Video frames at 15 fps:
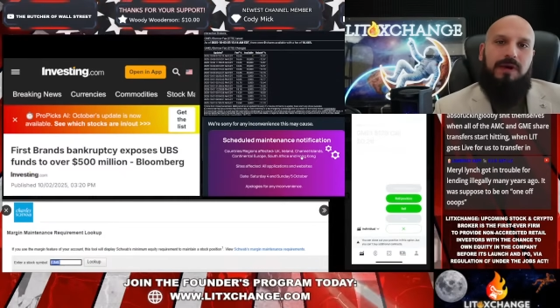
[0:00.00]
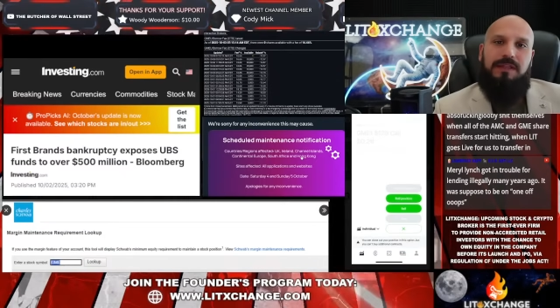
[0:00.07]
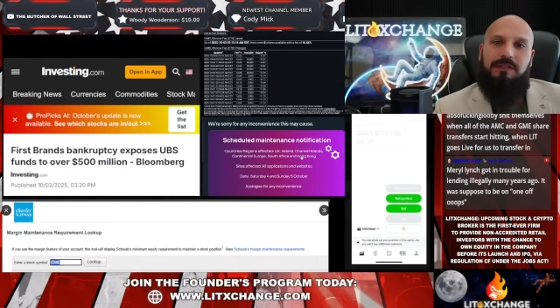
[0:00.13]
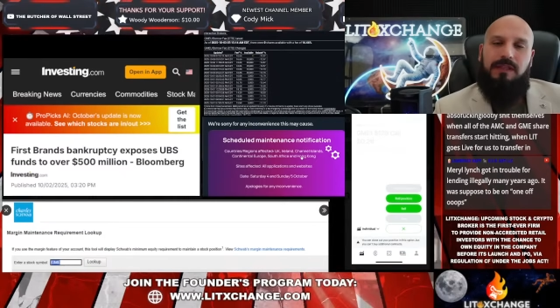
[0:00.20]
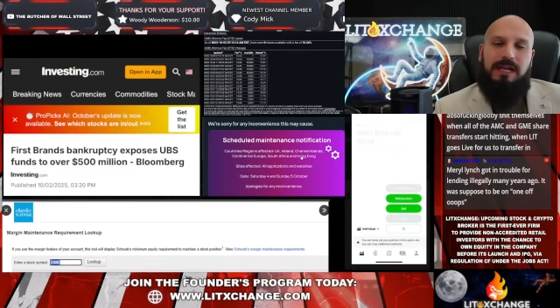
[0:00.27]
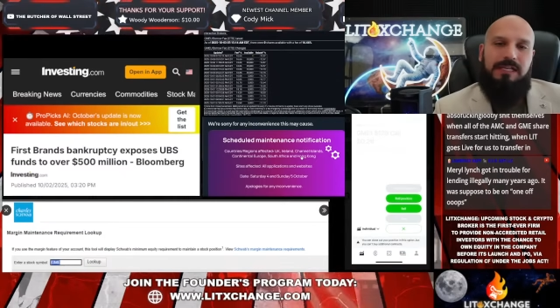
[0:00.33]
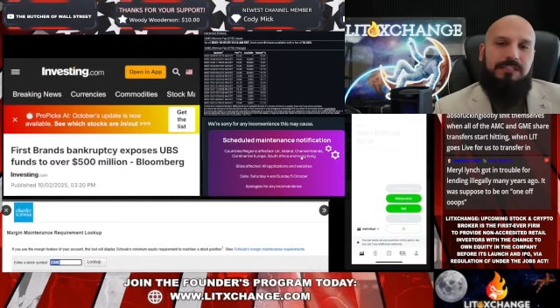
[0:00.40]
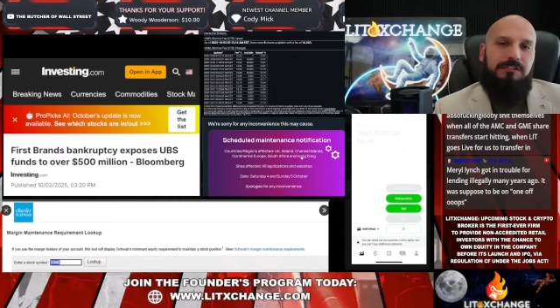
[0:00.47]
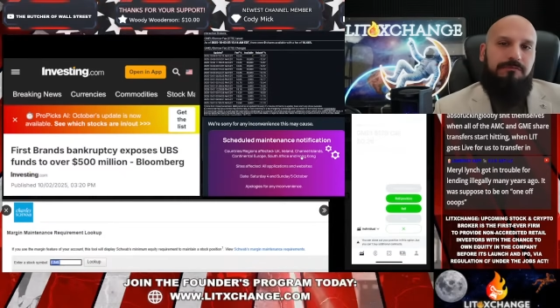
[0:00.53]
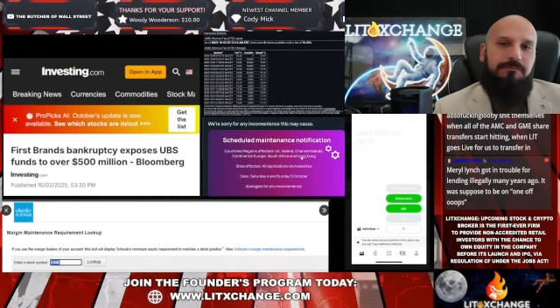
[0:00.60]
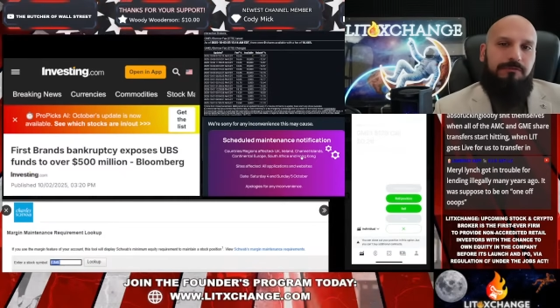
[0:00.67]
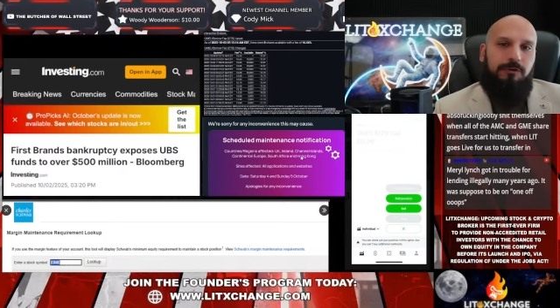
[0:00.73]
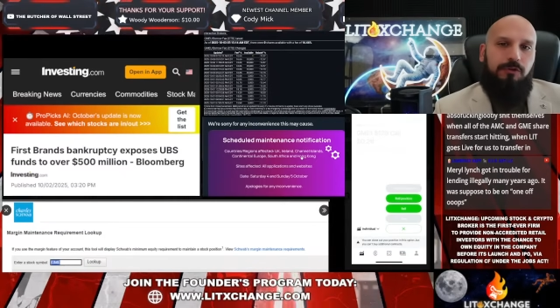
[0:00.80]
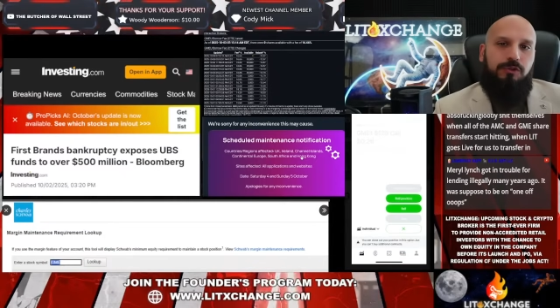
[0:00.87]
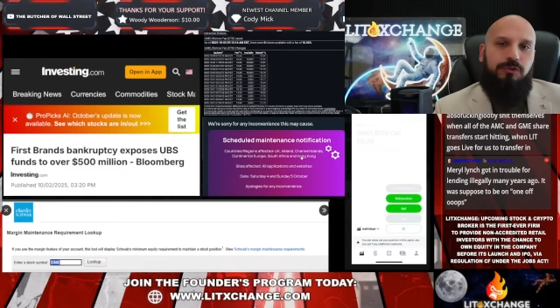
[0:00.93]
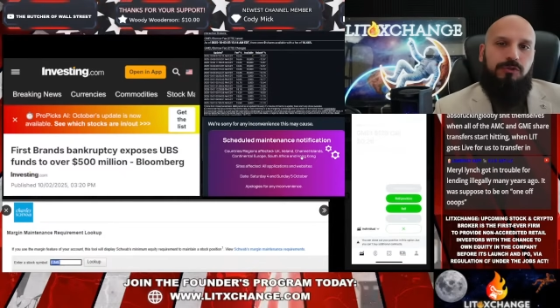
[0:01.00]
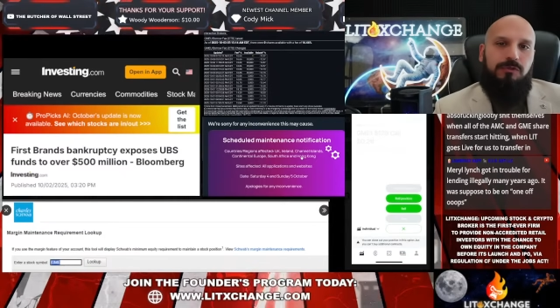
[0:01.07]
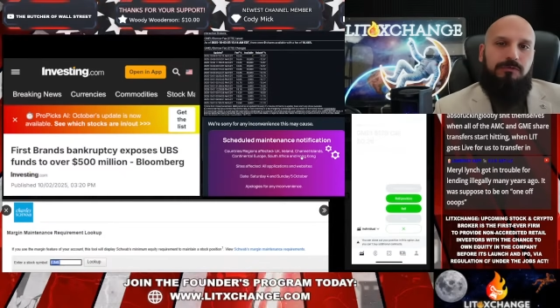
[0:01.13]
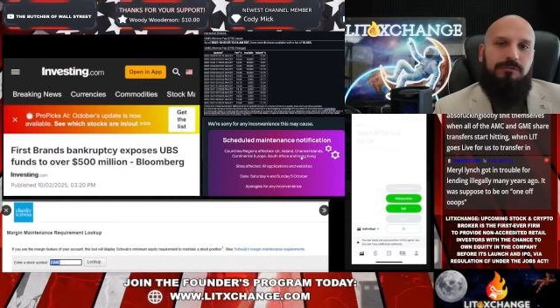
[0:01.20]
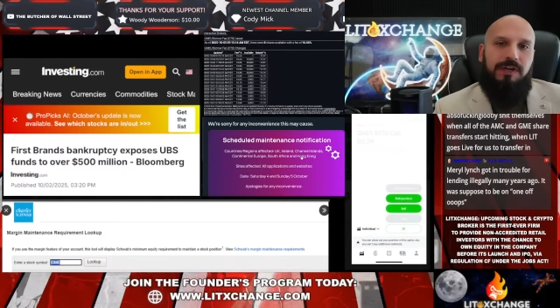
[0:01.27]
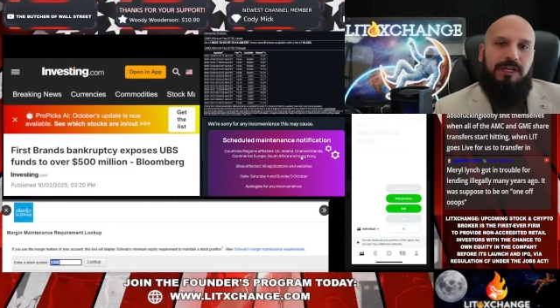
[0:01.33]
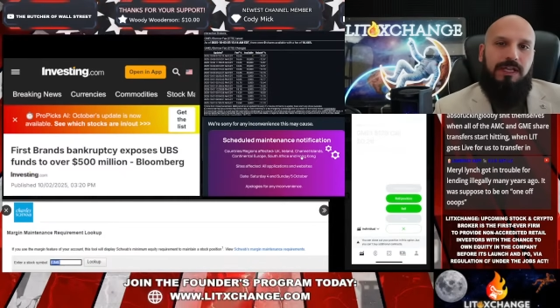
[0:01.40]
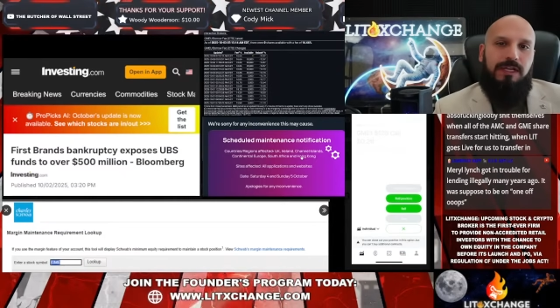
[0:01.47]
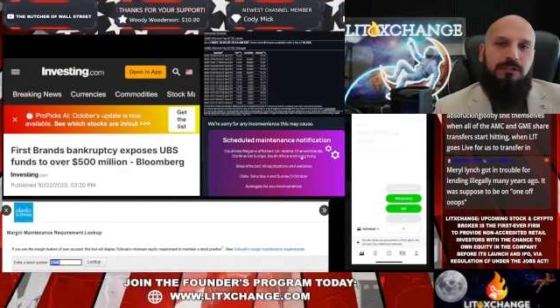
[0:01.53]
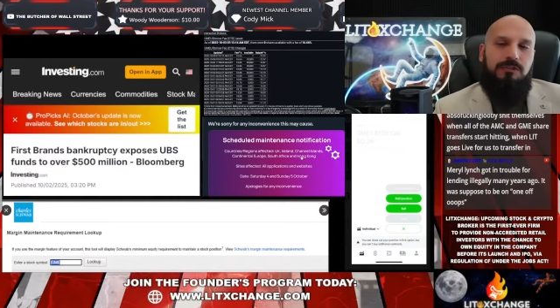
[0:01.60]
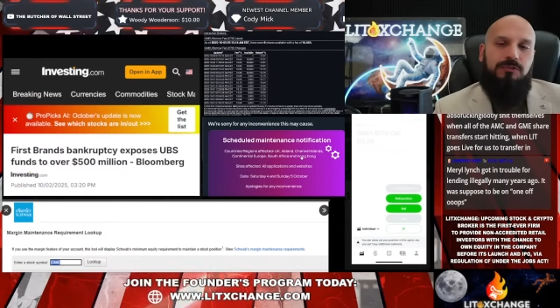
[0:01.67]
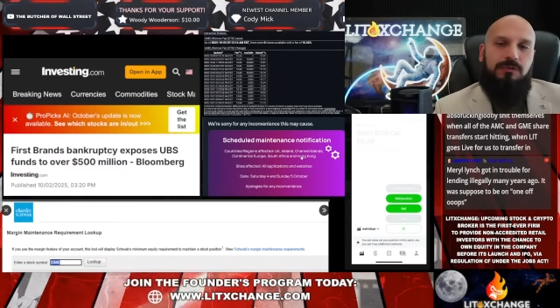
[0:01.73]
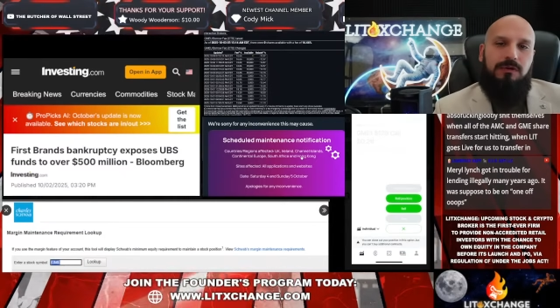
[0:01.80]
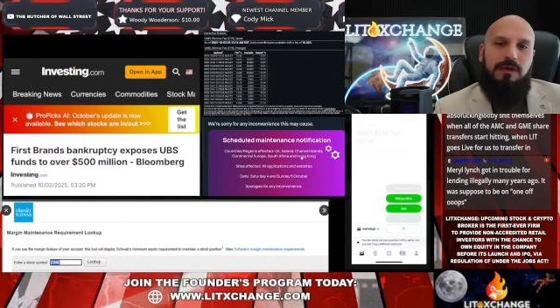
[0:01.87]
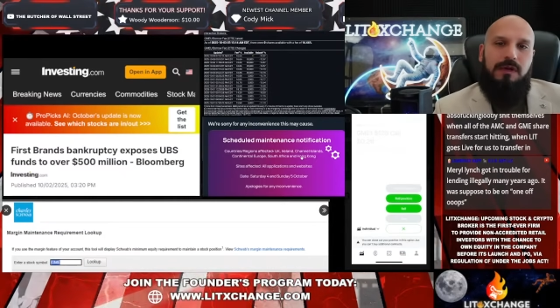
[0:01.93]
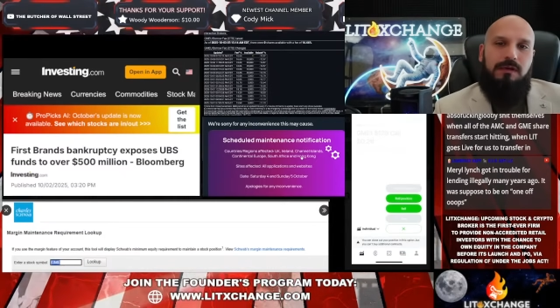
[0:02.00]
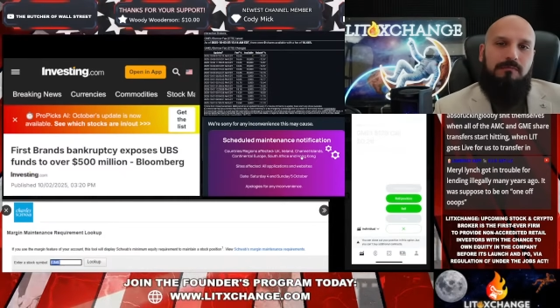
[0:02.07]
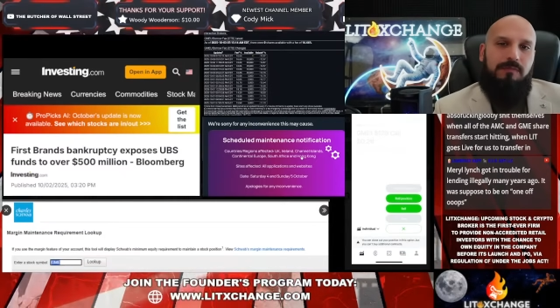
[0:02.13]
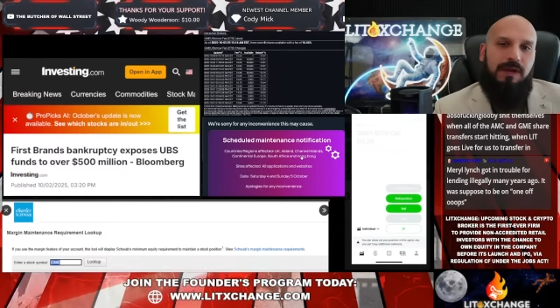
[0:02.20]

the likes of Virtue Financial, by the